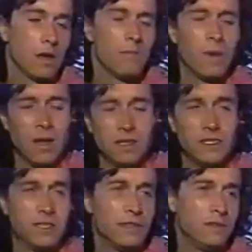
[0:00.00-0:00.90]
Come on,
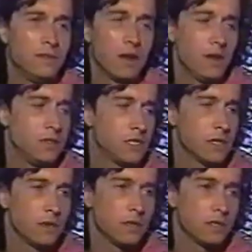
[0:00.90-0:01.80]
dude. Are you
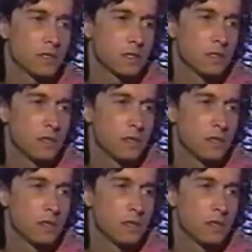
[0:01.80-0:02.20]
serious?